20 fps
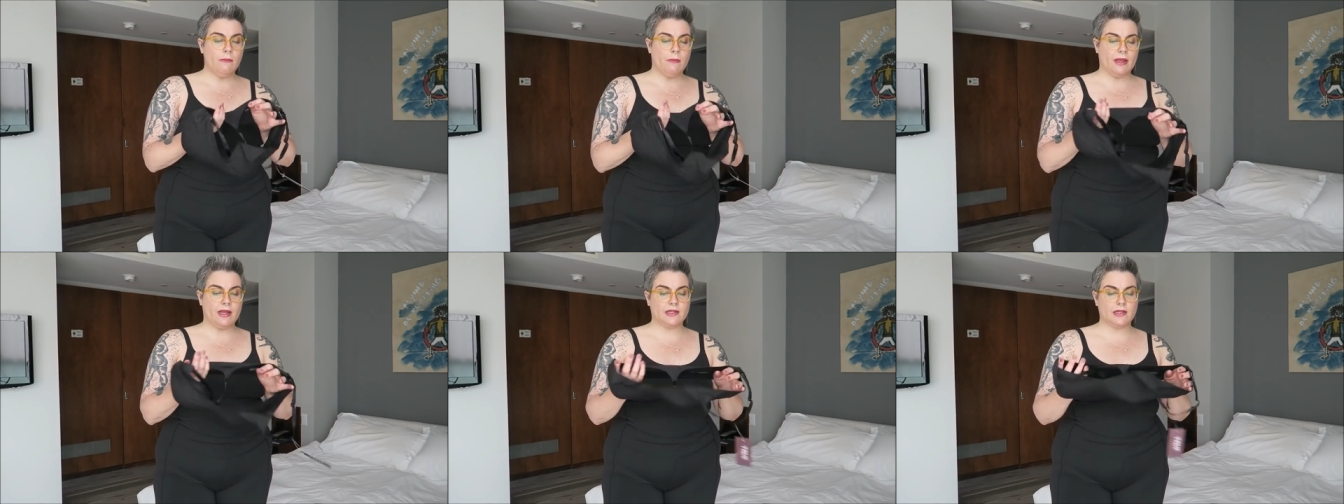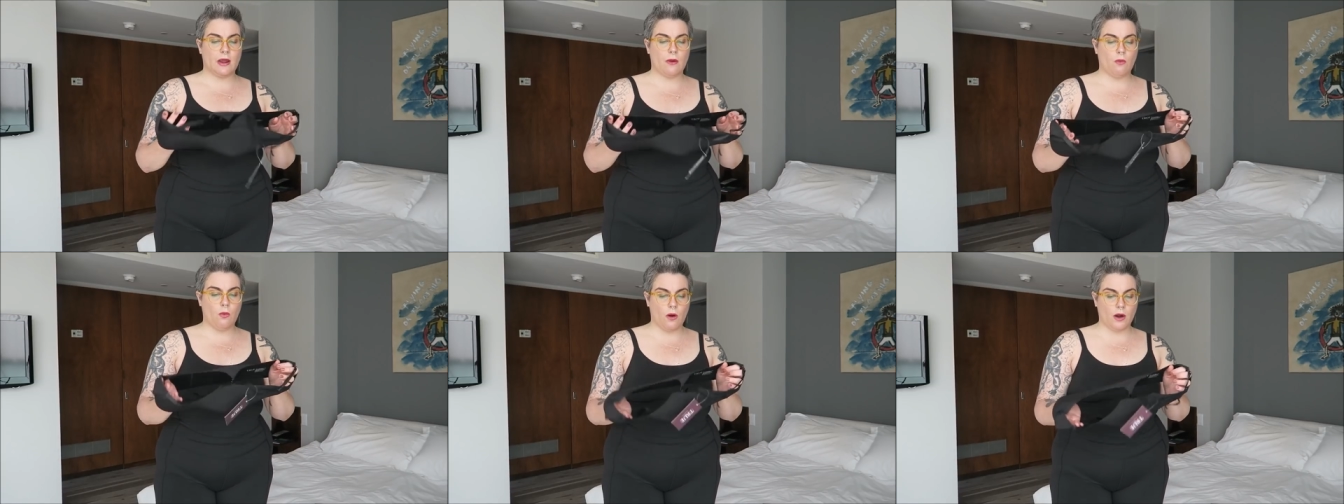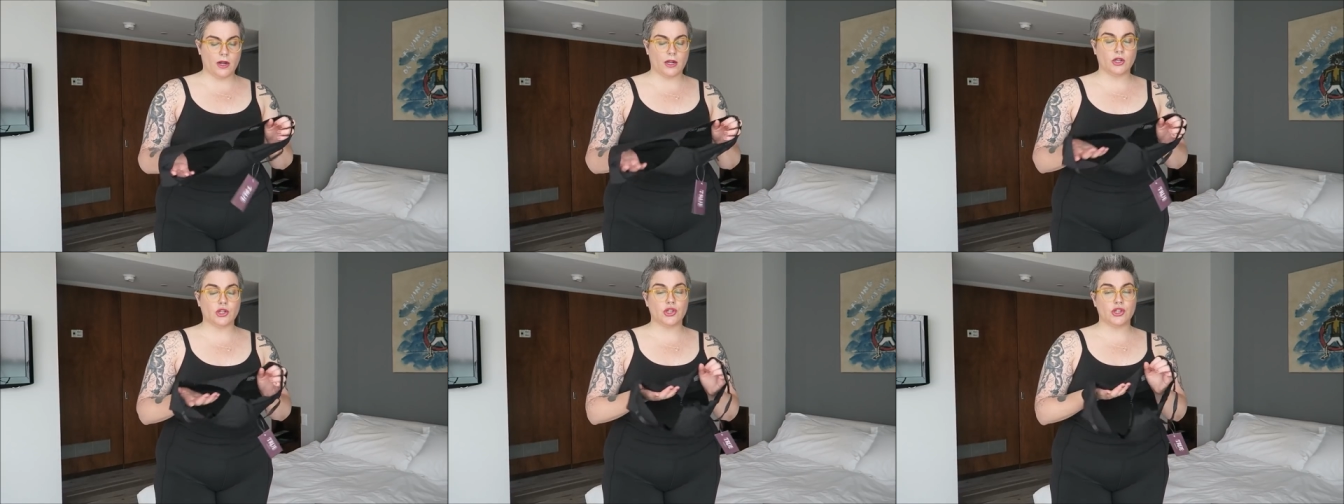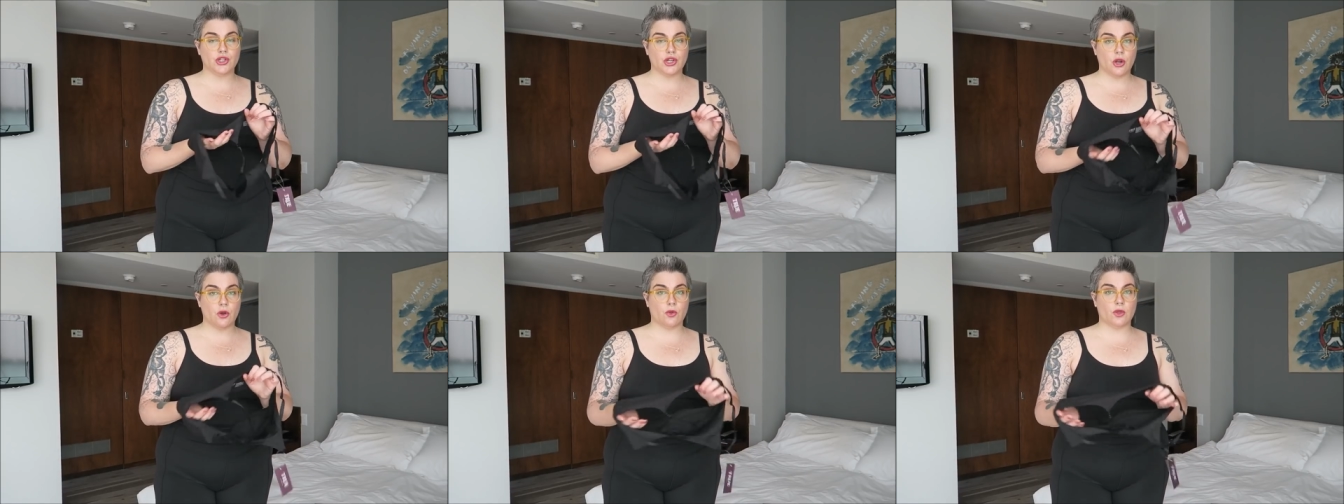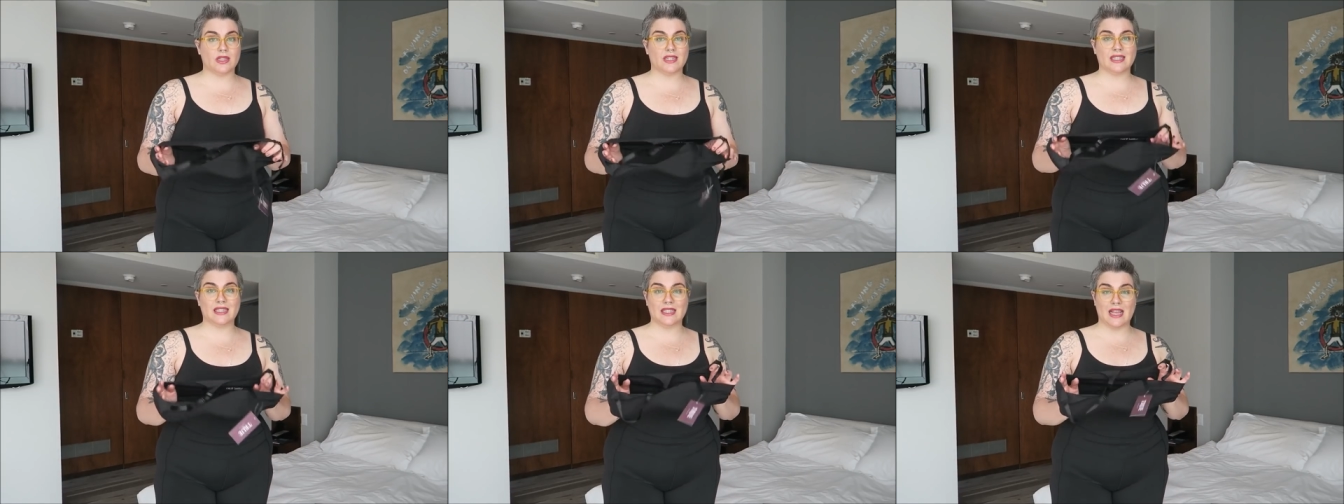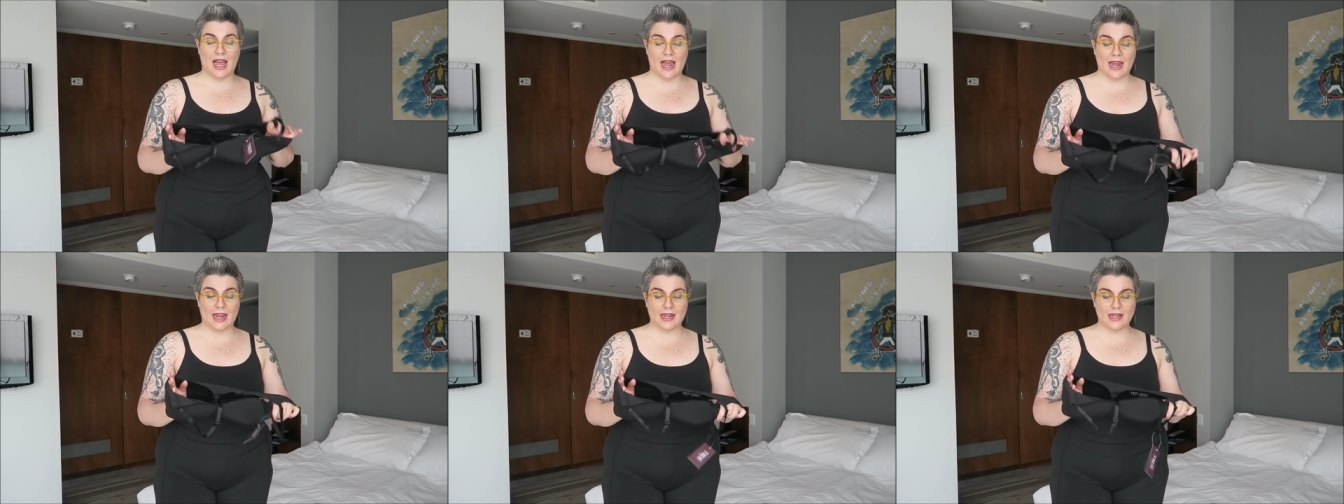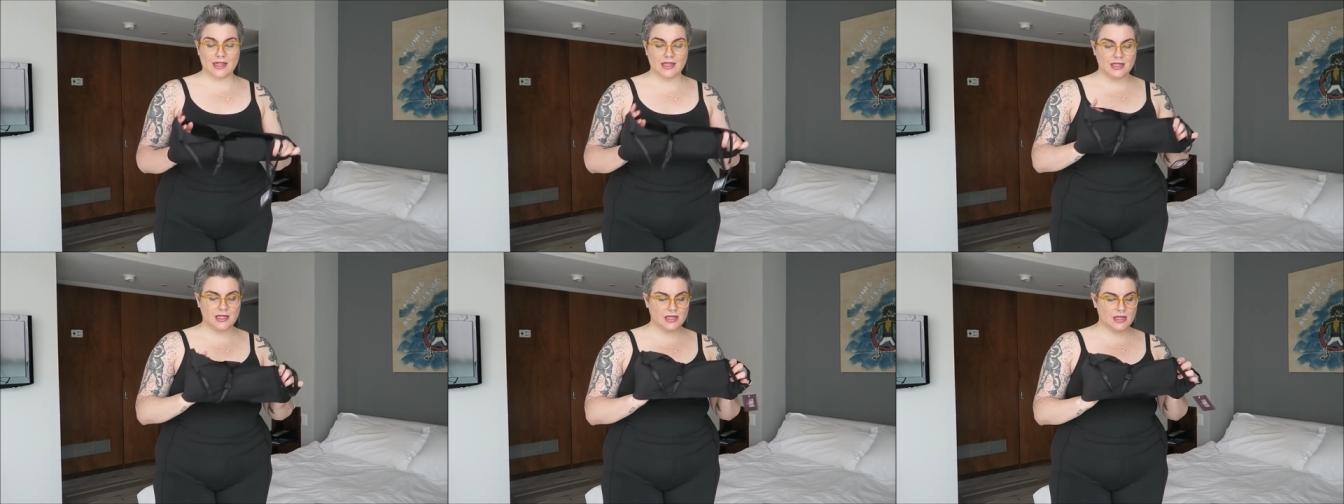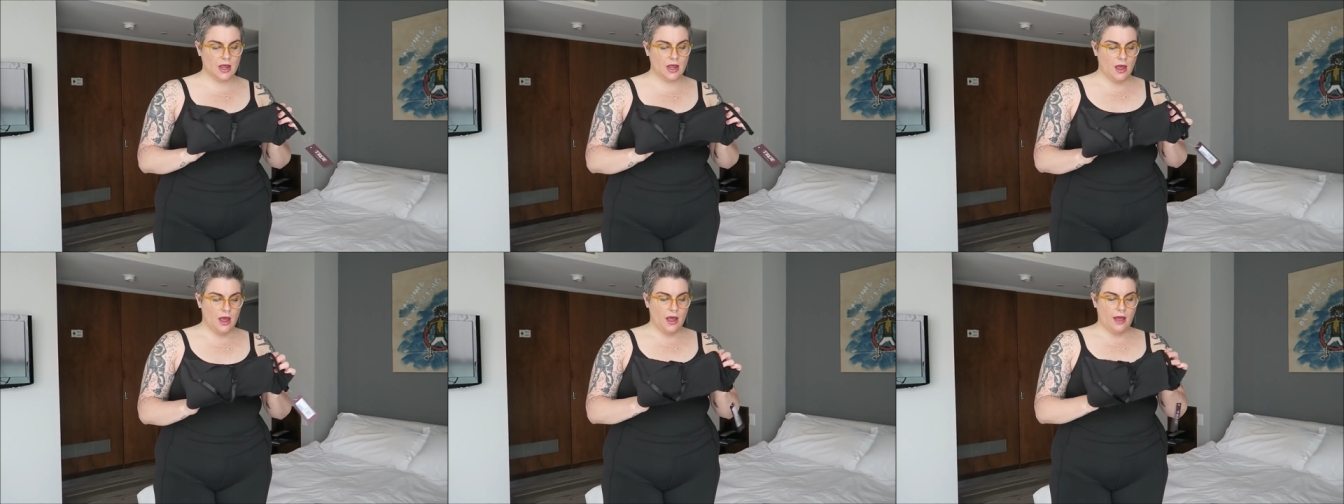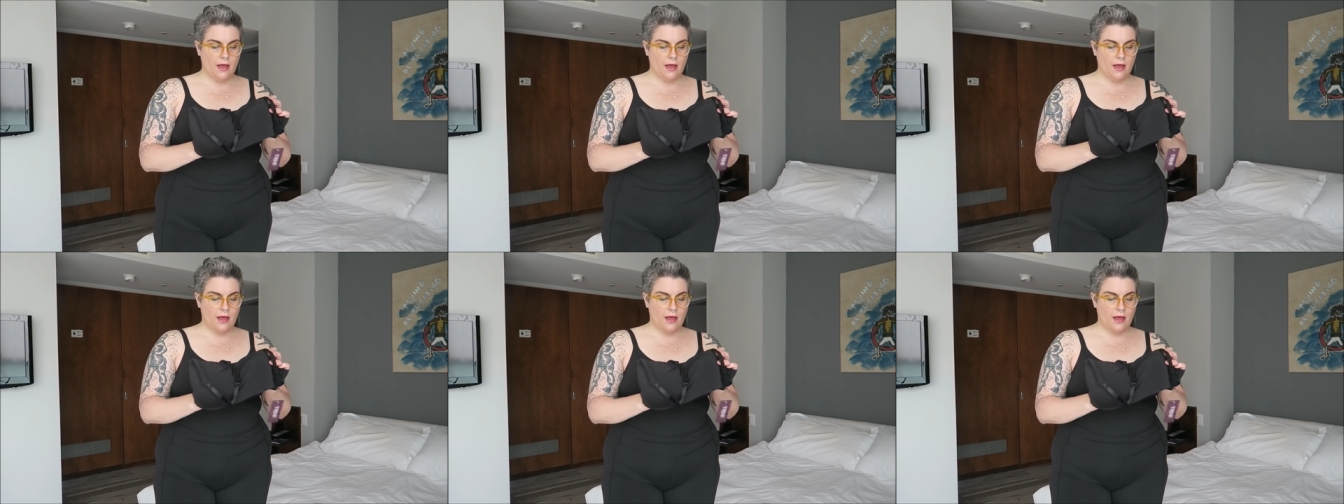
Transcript: because I wanted to show the size